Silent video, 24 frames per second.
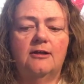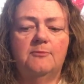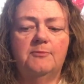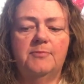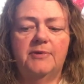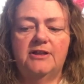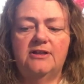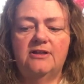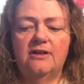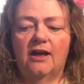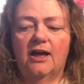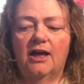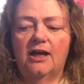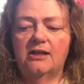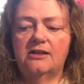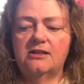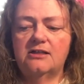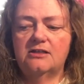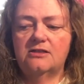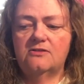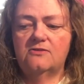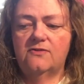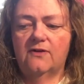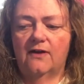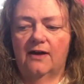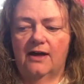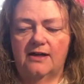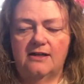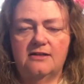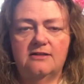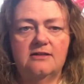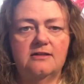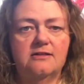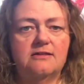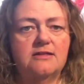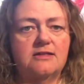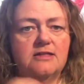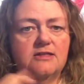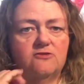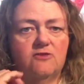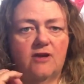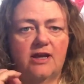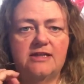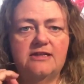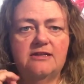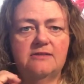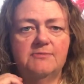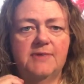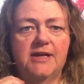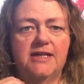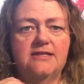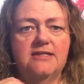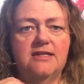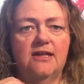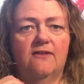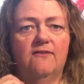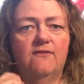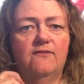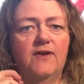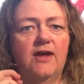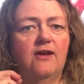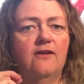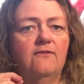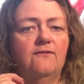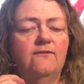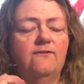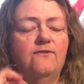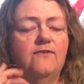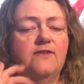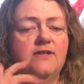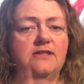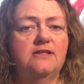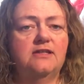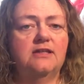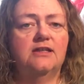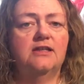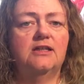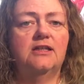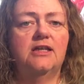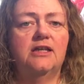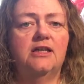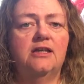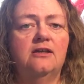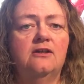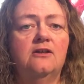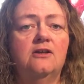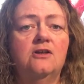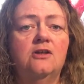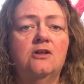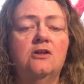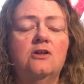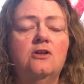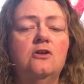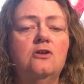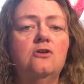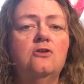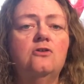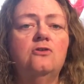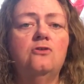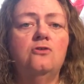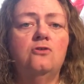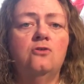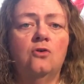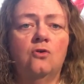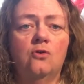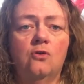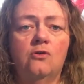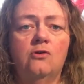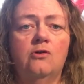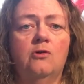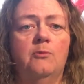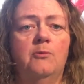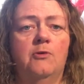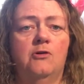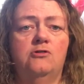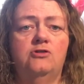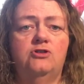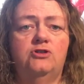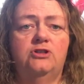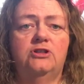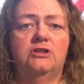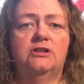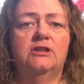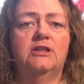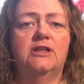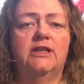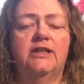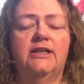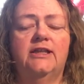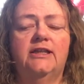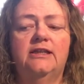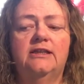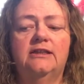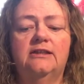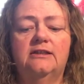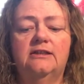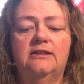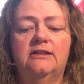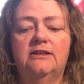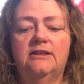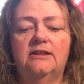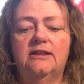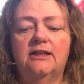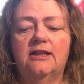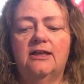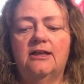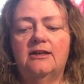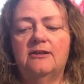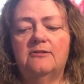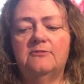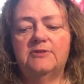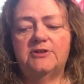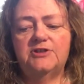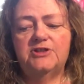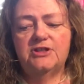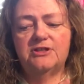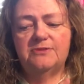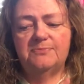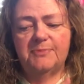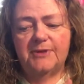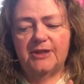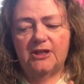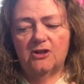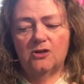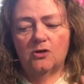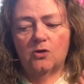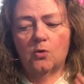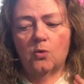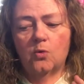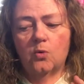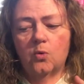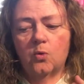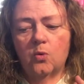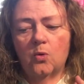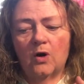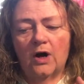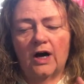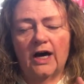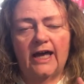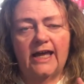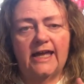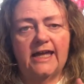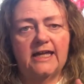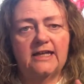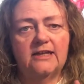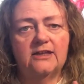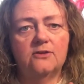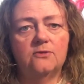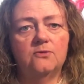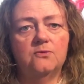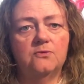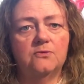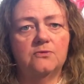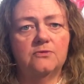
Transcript: but not trying to stress myself out physically nor emotionally, but just being quiet